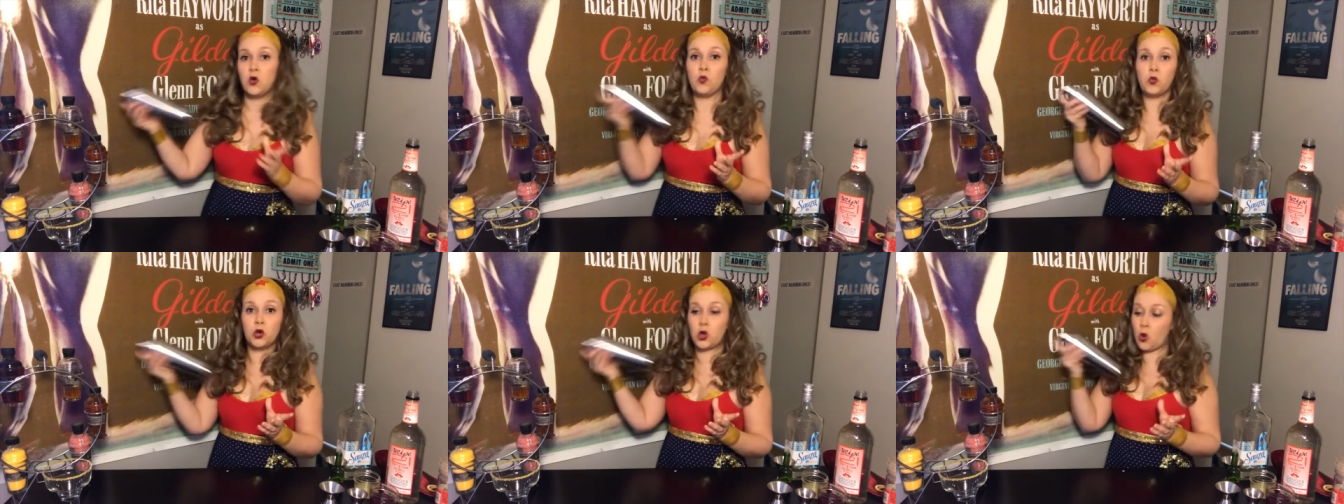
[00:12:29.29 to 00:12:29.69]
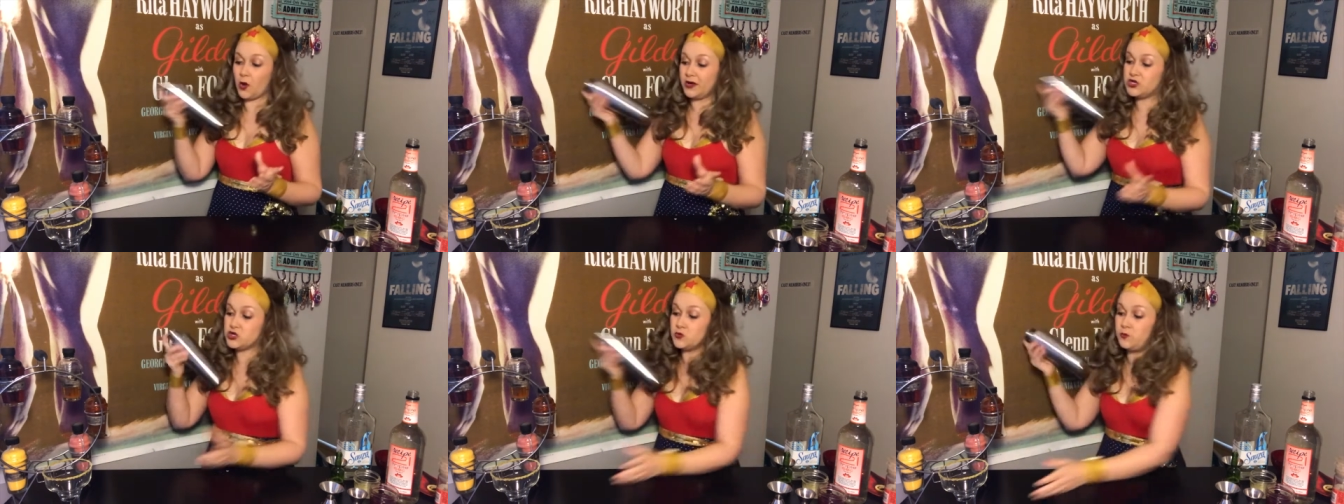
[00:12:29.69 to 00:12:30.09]
we're
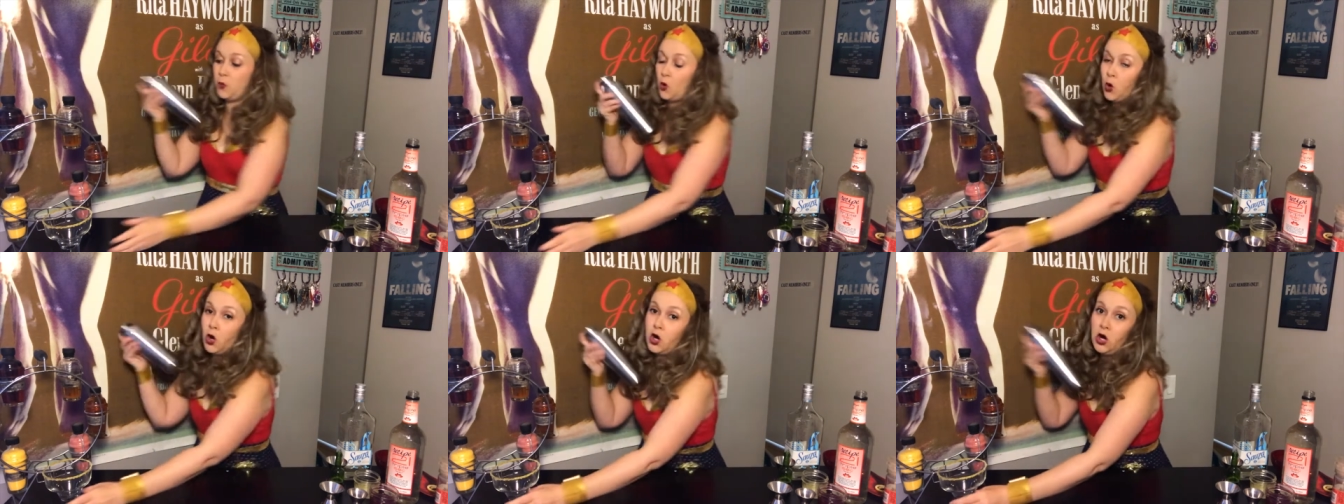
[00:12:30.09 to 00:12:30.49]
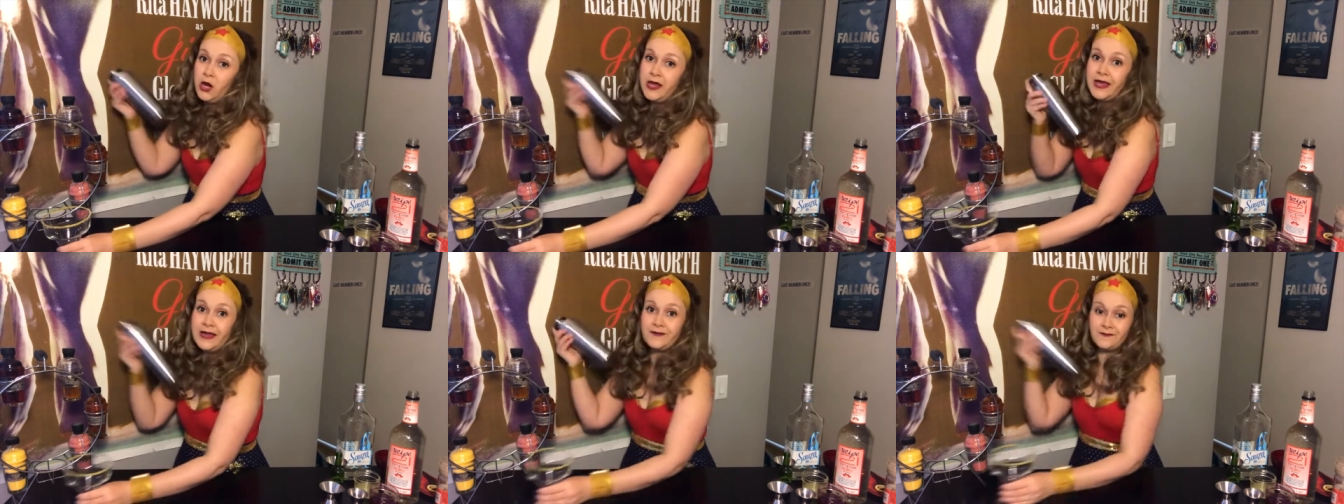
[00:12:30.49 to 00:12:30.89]
going to pour
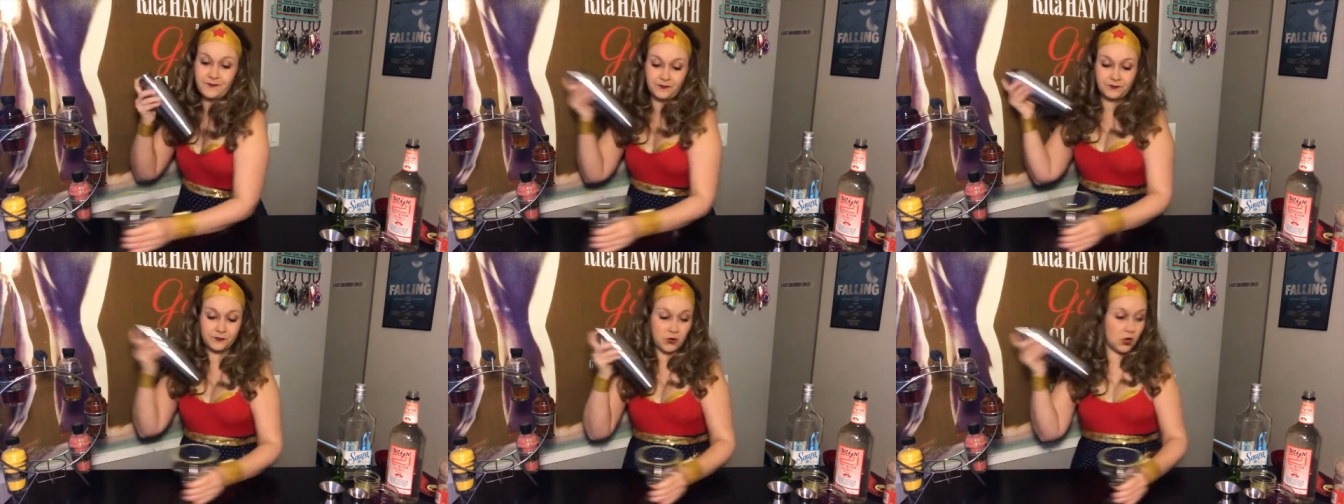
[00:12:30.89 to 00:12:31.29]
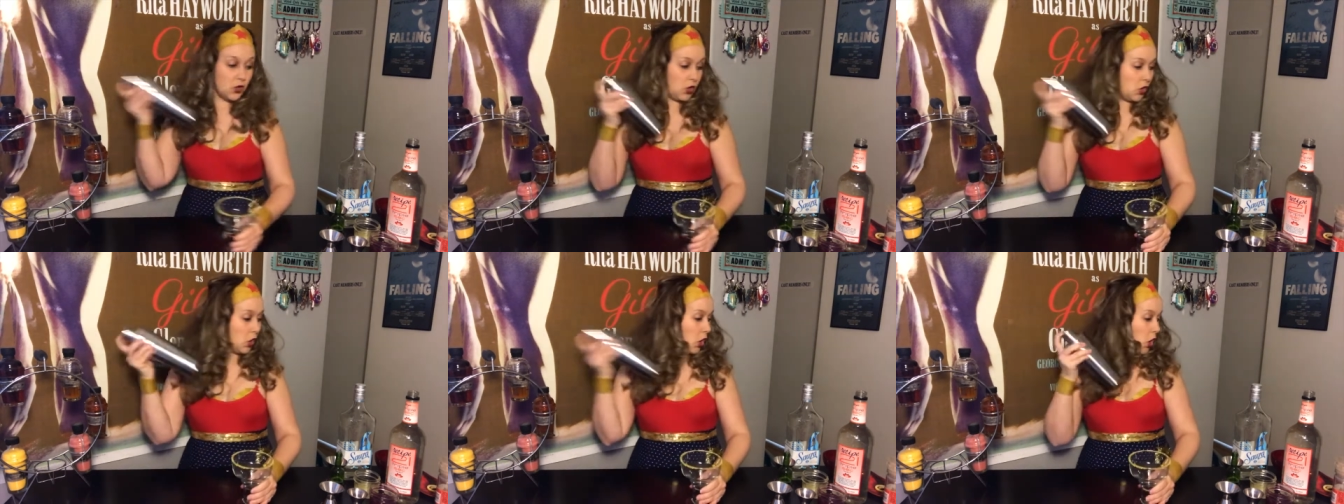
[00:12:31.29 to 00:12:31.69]

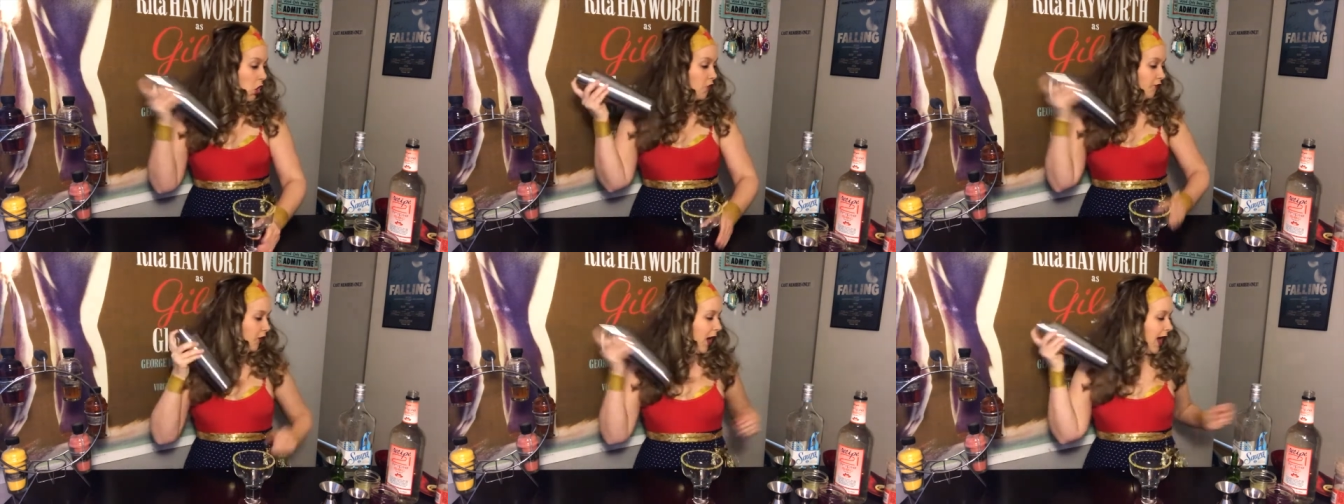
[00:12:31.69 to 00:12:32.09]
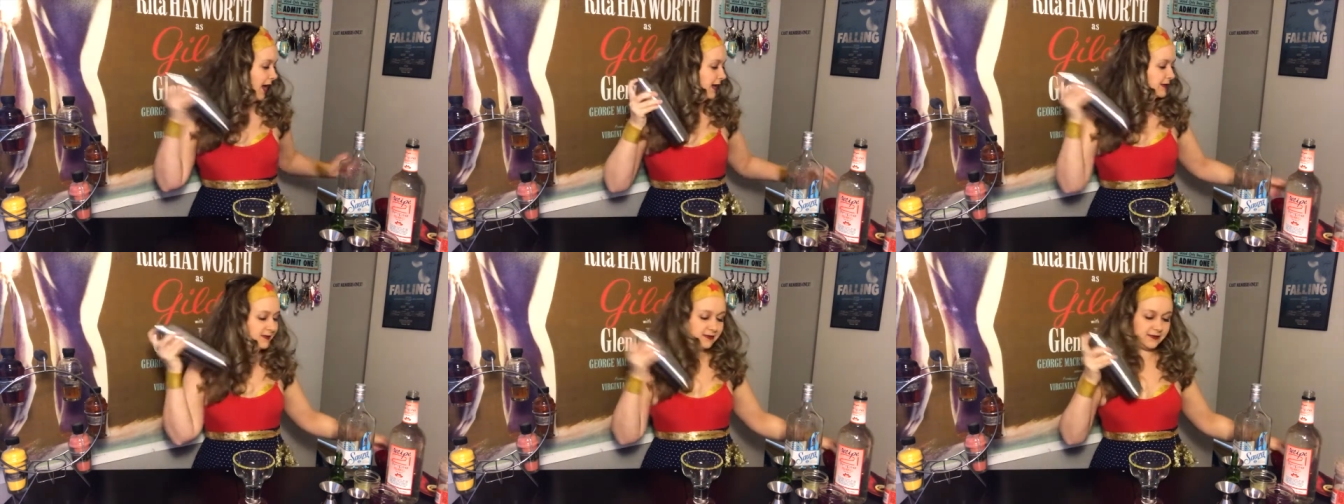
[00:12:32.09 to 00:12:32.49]
it over
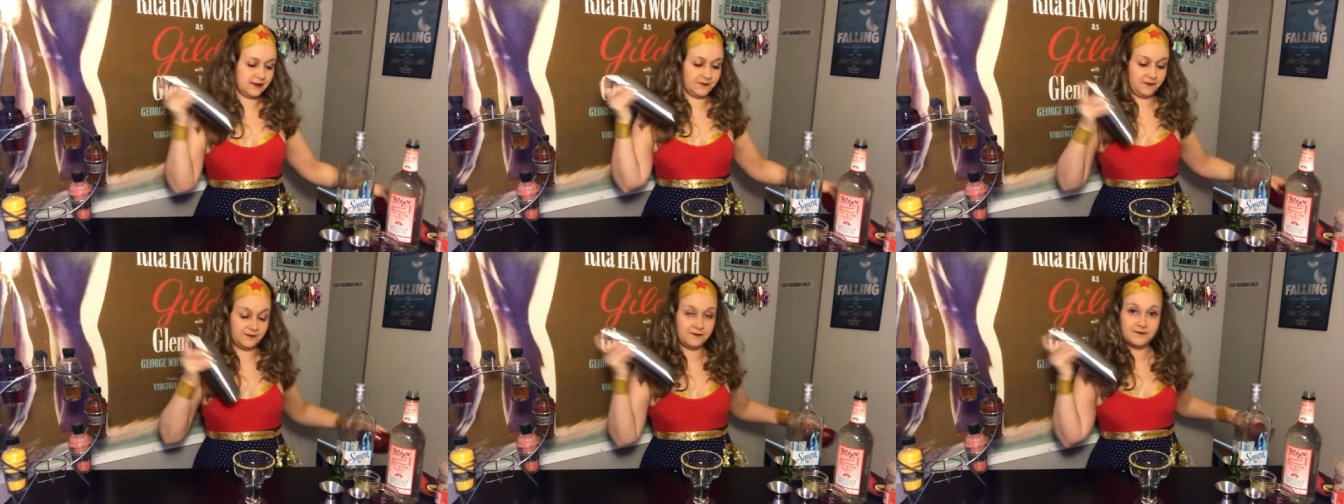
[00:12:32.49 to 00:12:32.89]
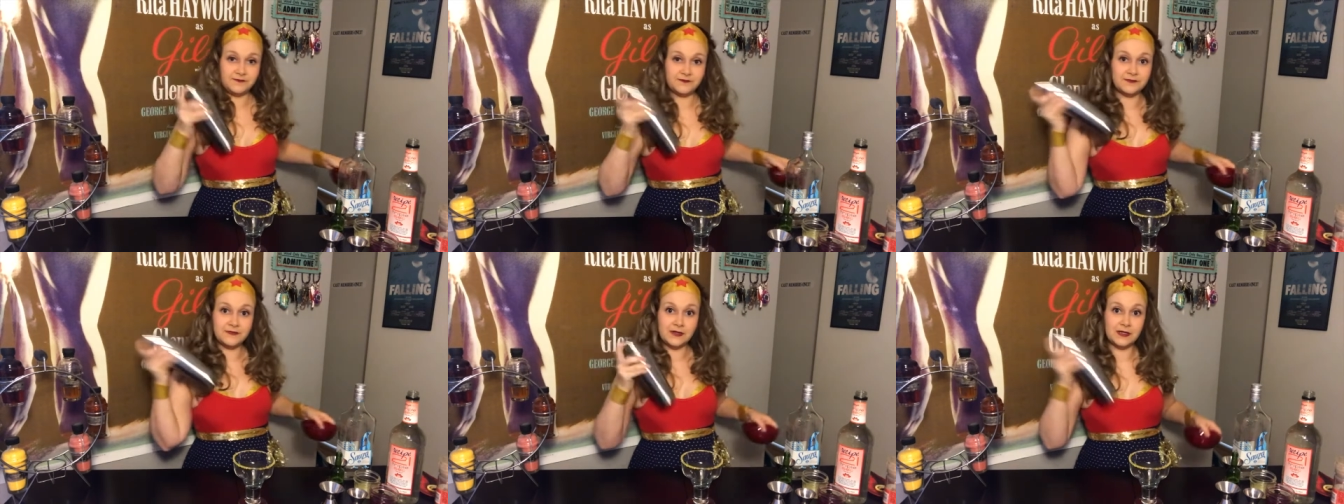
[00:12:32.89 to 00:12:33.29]

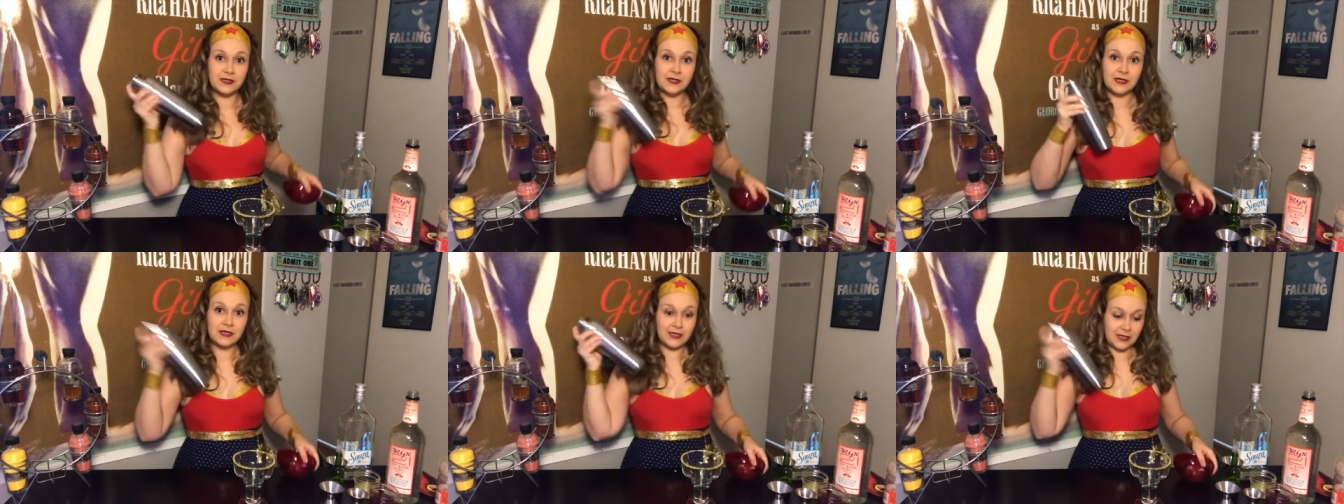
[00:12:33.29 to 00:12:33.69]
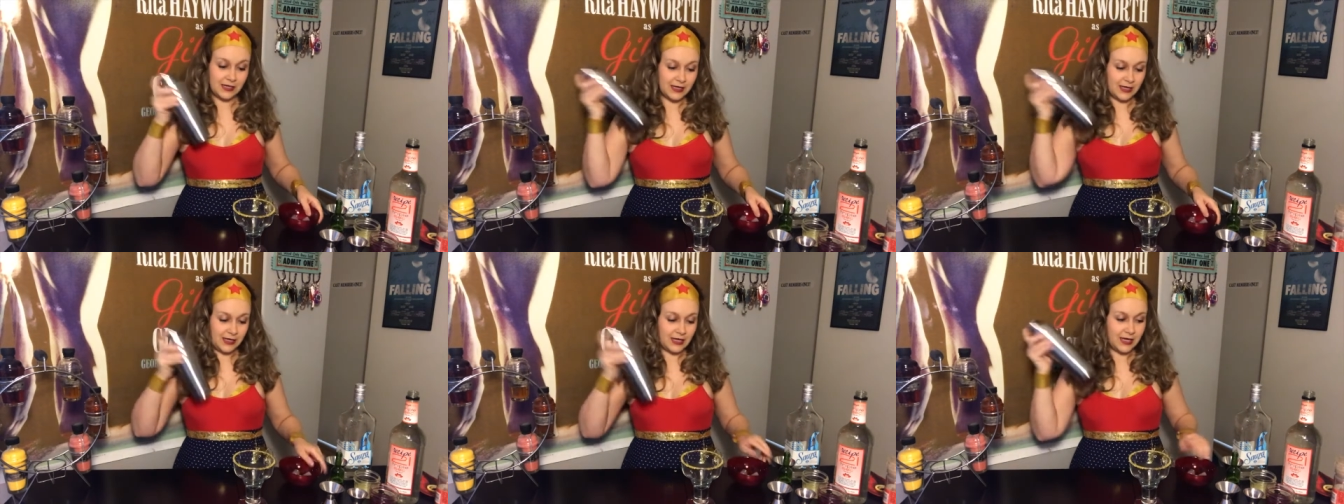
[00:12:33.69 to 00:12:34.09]
ice
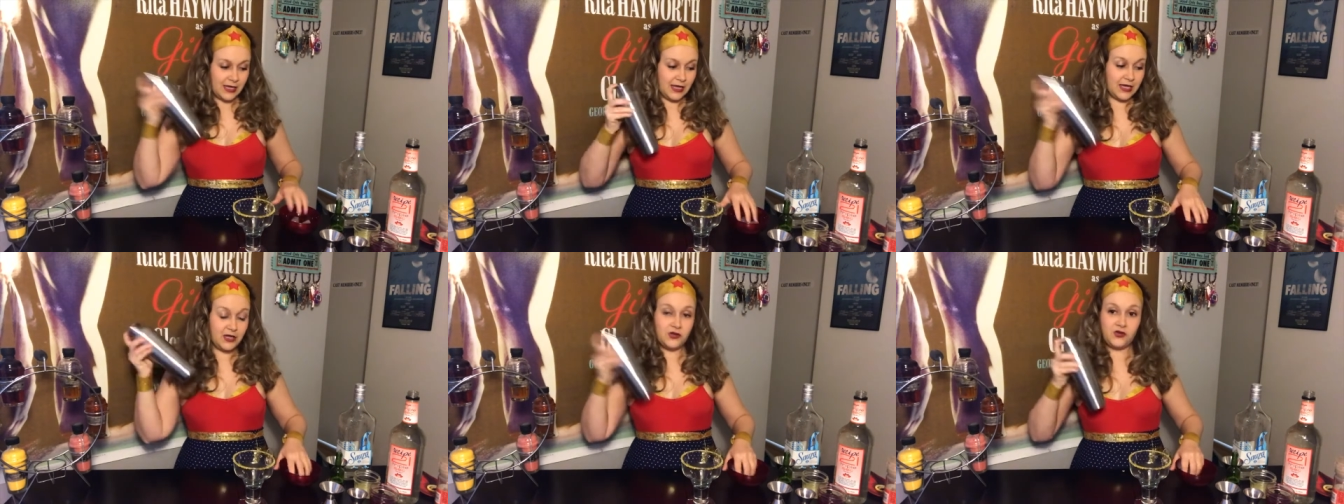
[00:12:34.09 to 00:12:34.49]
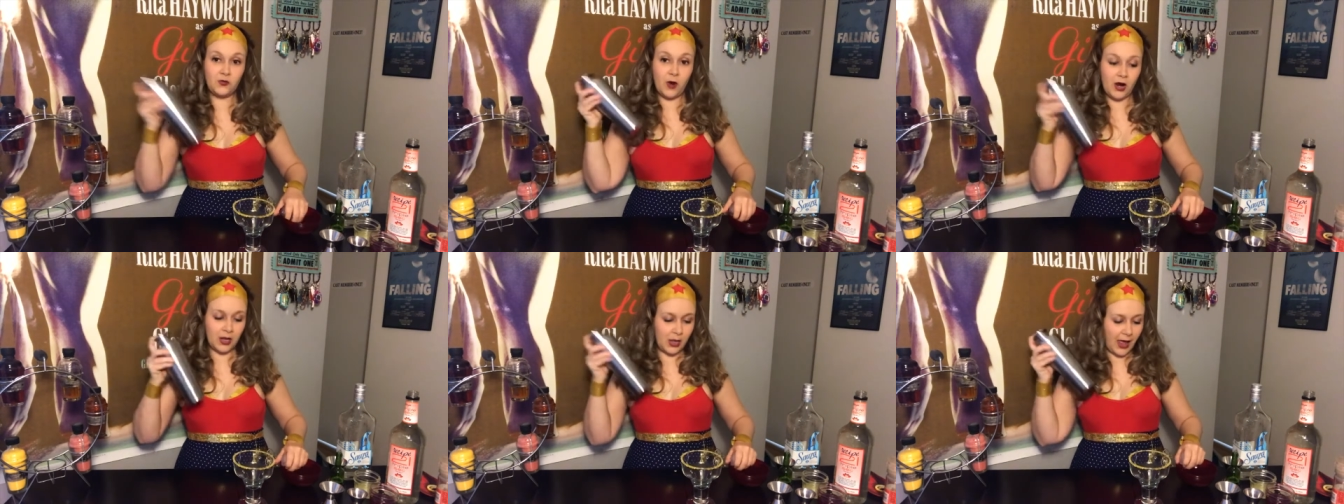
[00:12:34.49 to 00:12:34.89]
into
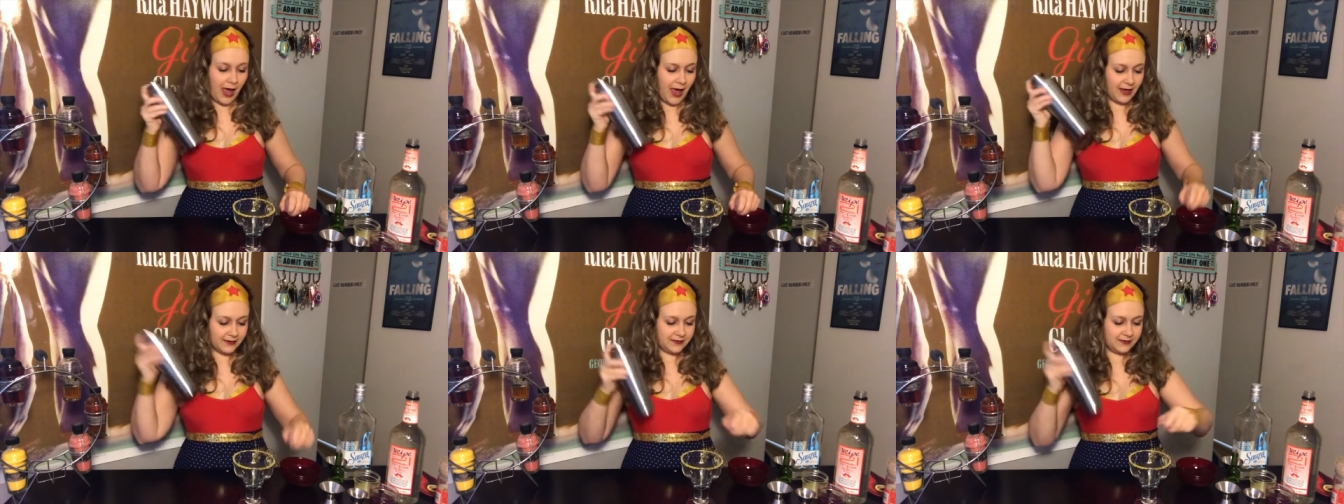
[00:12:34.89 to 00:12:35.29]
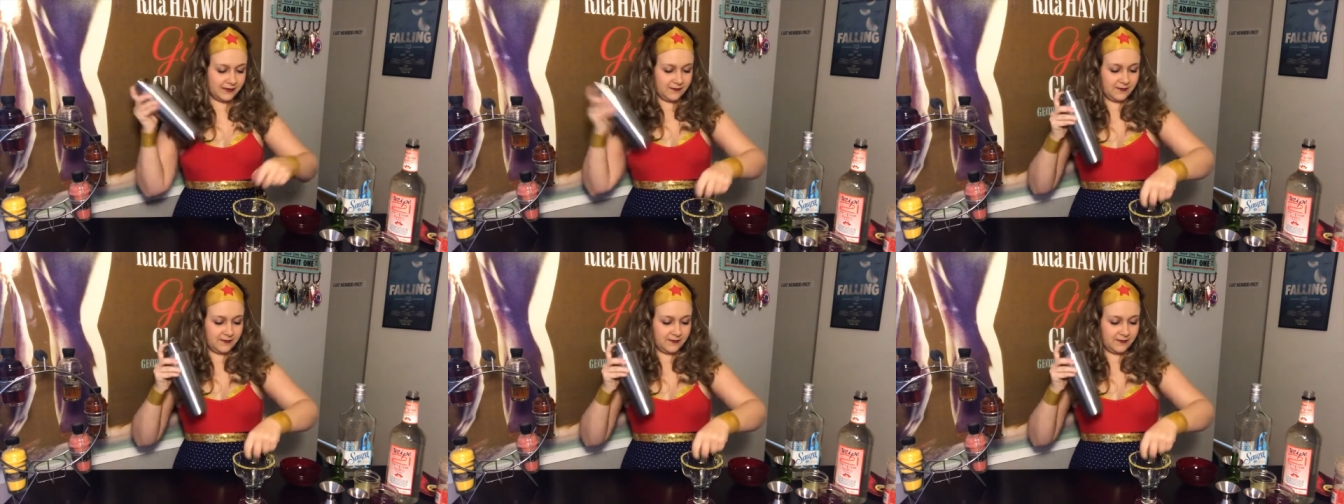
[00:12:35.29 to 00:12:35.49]
our glass.